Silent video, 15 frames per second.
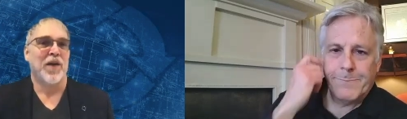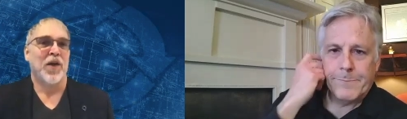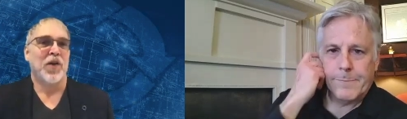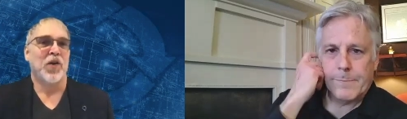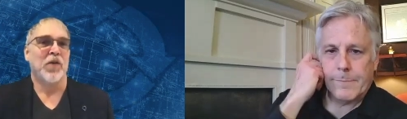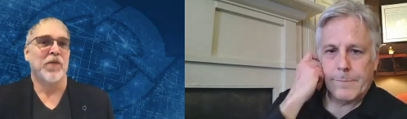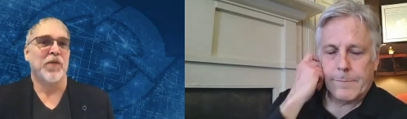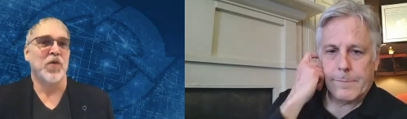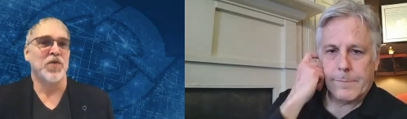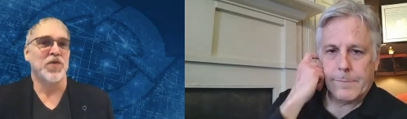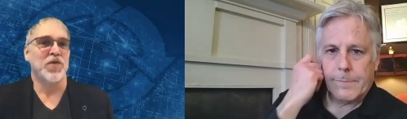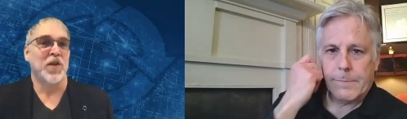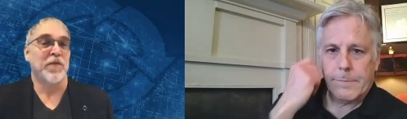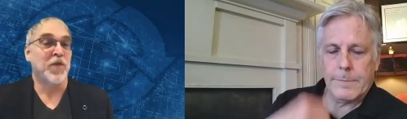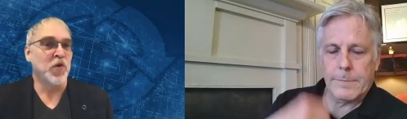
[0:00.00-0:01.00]
Speaker 1: your views on
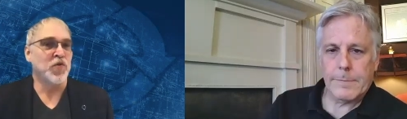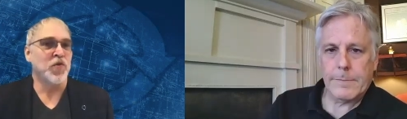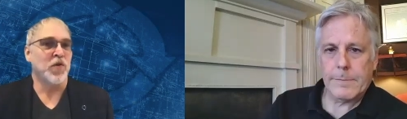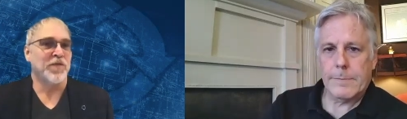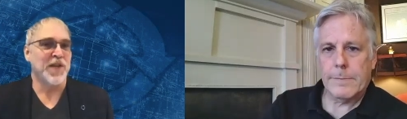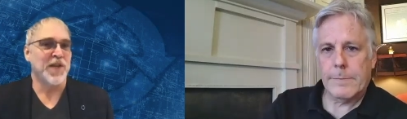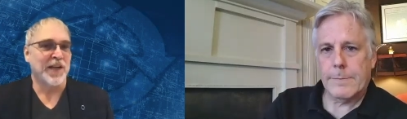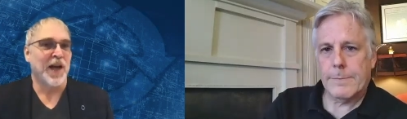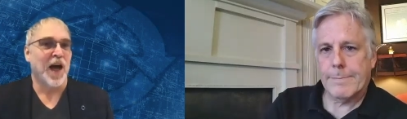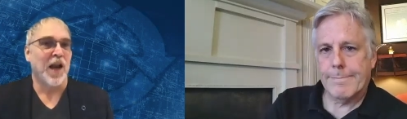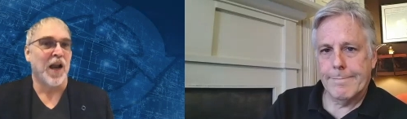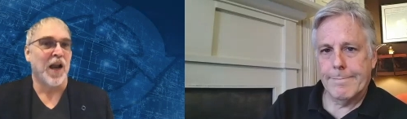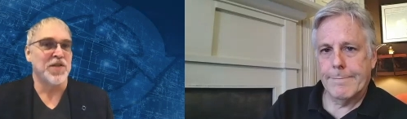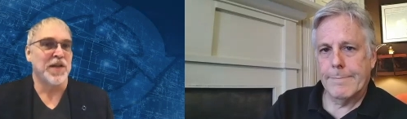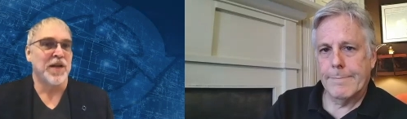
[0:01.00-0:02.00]
the future of
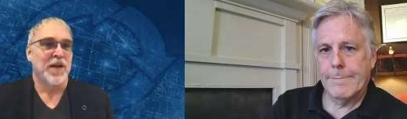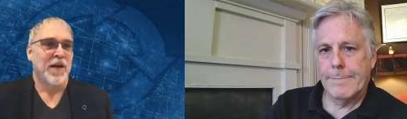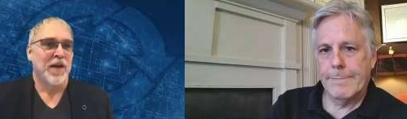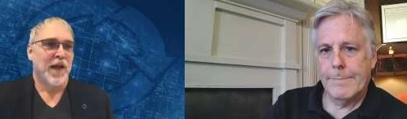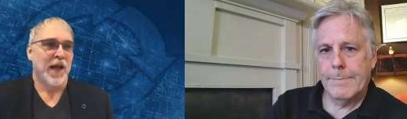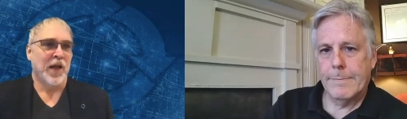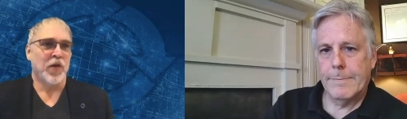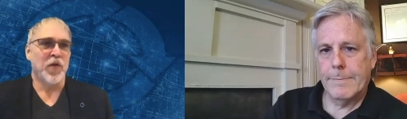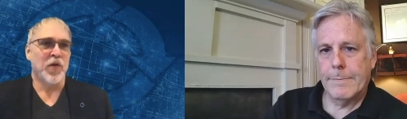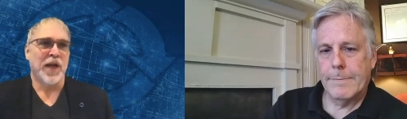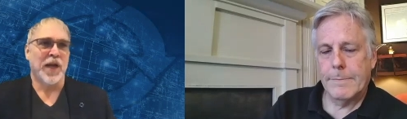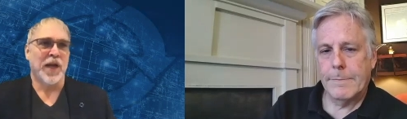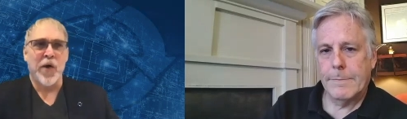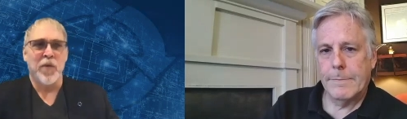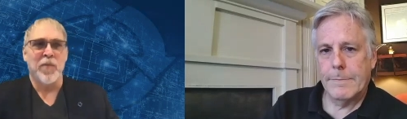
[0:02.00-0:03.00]
technology, including
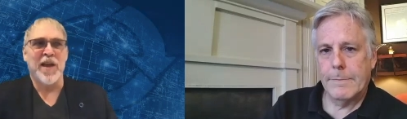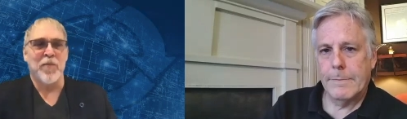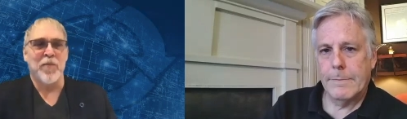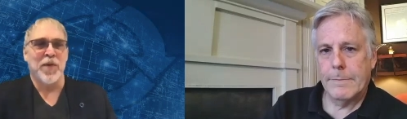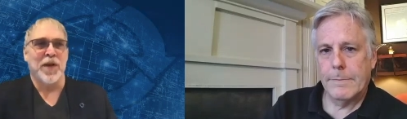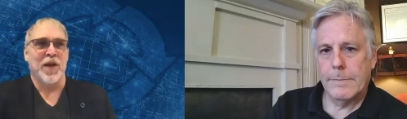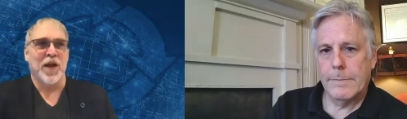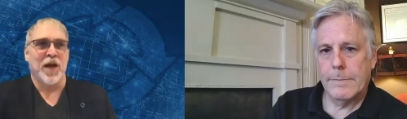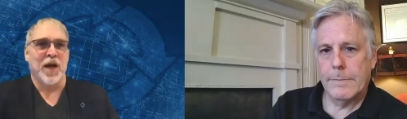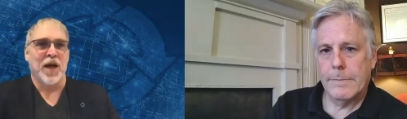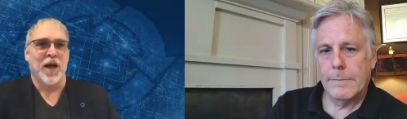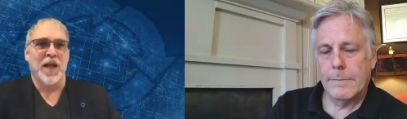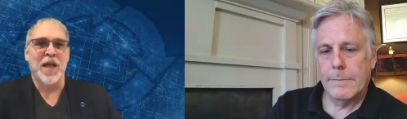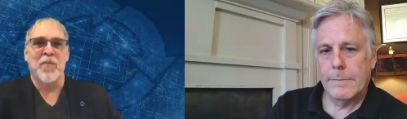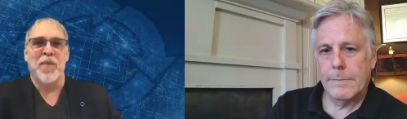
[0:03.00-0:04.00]
how it may have been
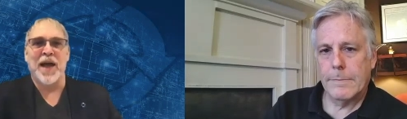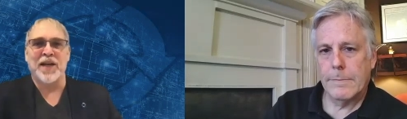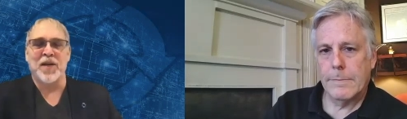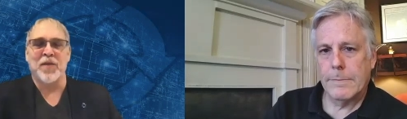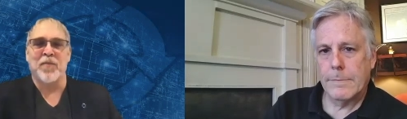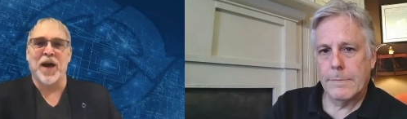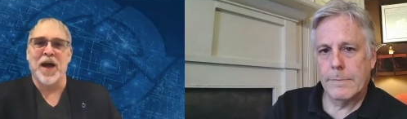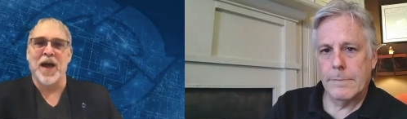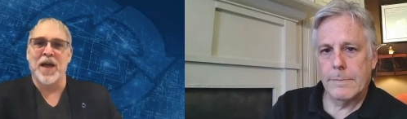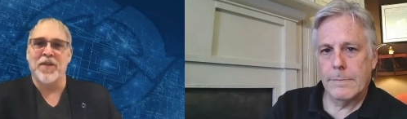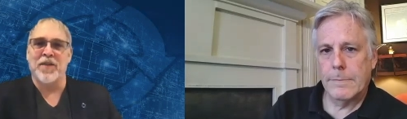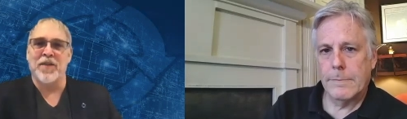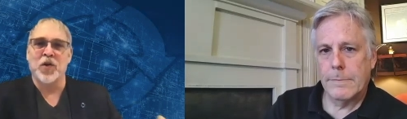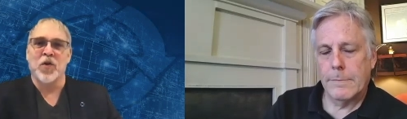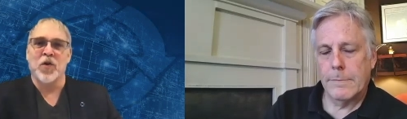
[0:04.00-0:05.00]
impacted by
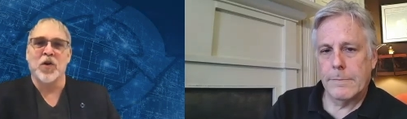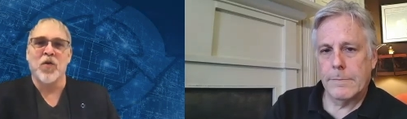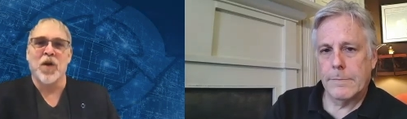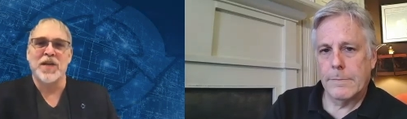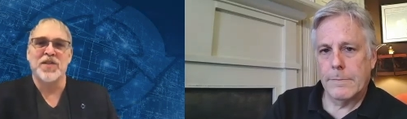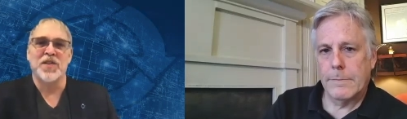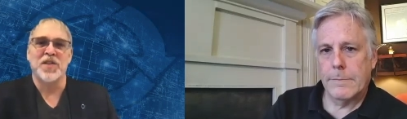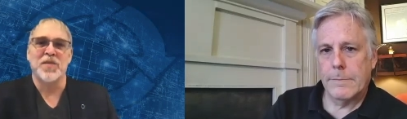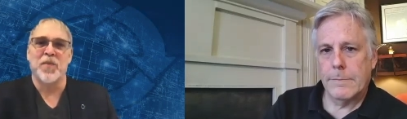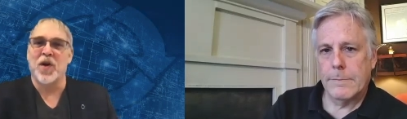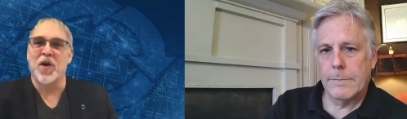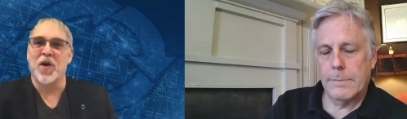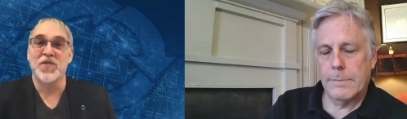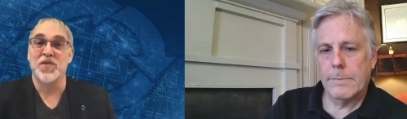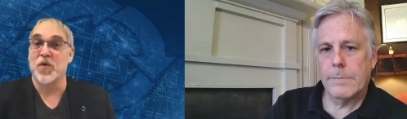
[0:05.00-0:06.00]
the current crisis, but
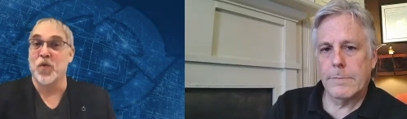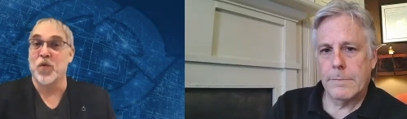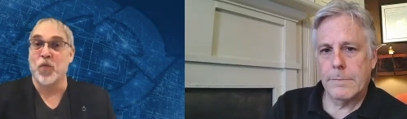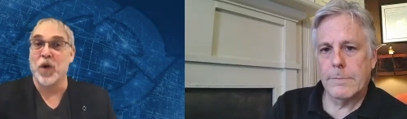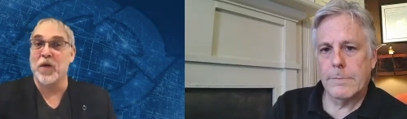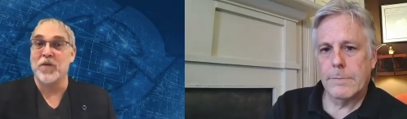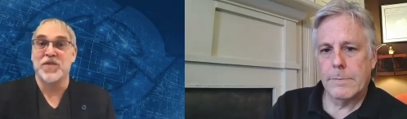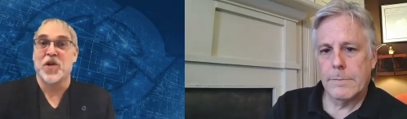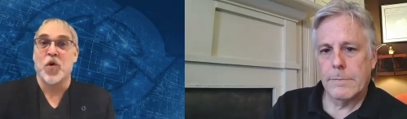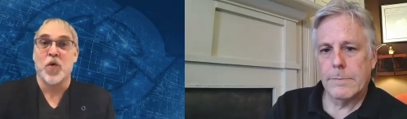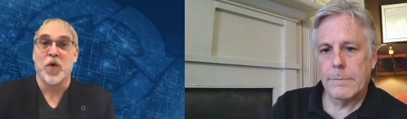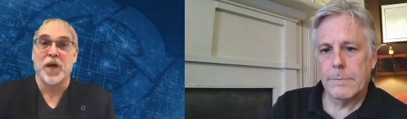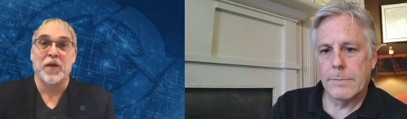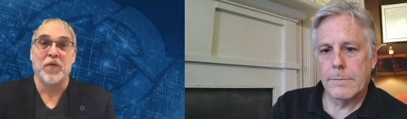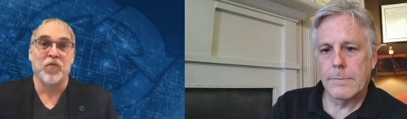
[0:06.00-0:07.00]
also where it's
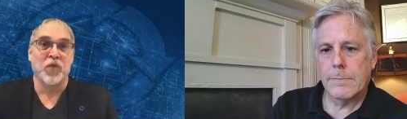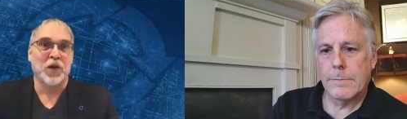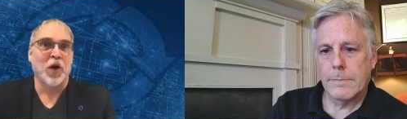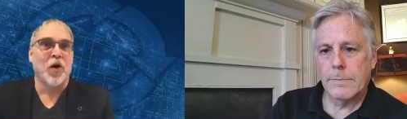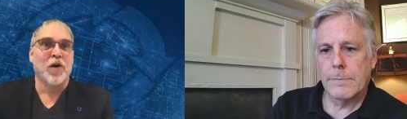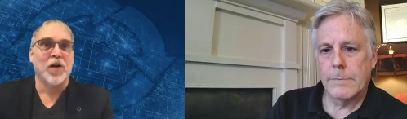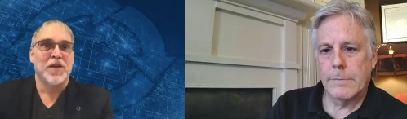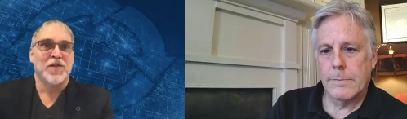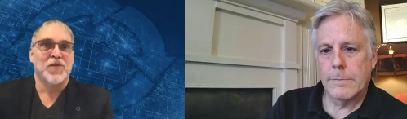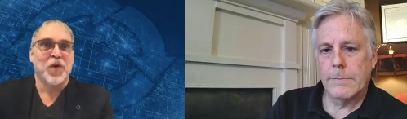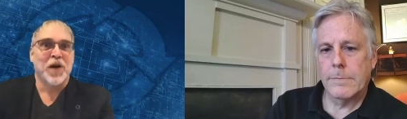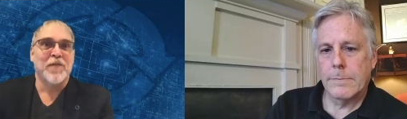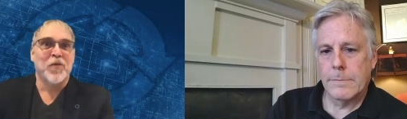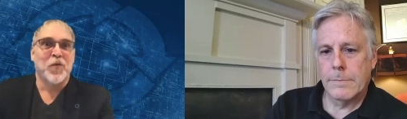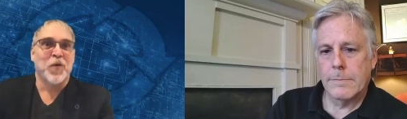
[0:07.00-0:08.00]
going regardless,
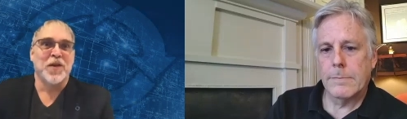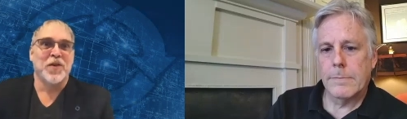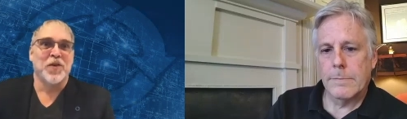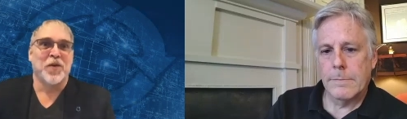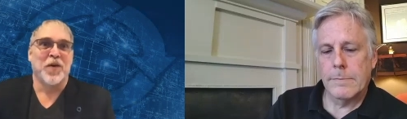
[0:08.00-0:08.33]
whatever we do.